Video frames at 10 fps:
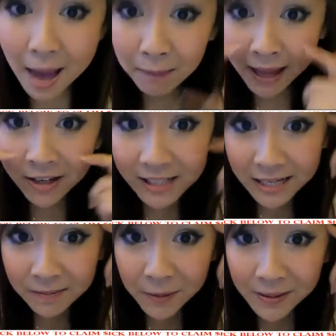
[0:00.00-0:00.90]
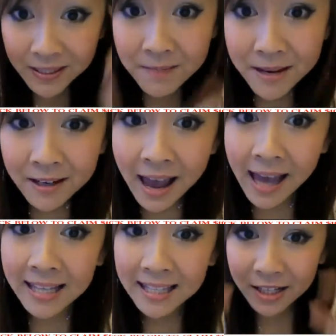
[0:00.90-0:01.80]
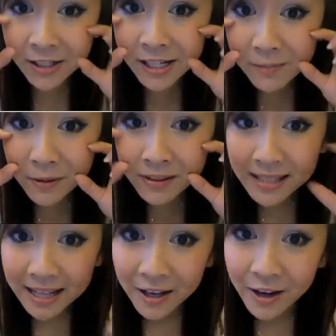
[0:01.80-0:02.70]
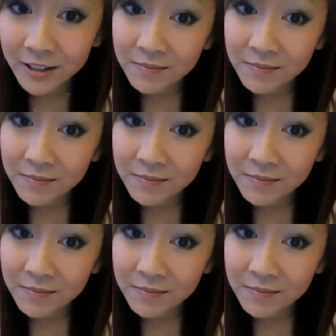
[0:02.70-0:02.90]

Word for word: Apply on your cheekbones to make your eyes and your cheekbones stand out.